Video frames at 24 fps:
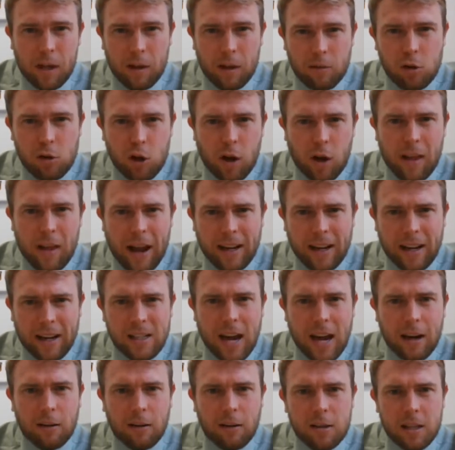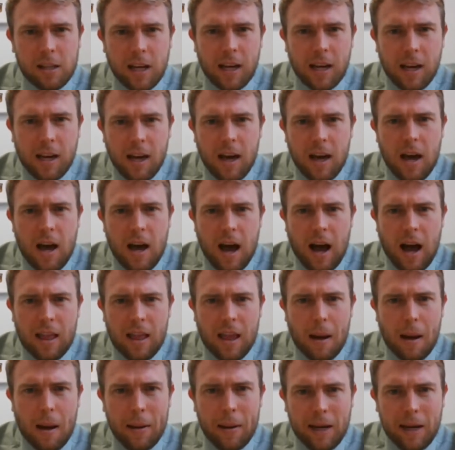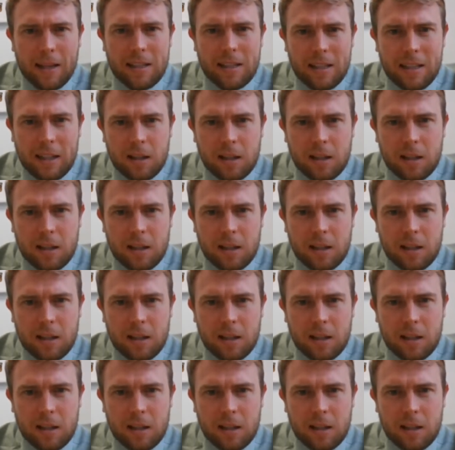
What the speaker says: Show that integrity and that ability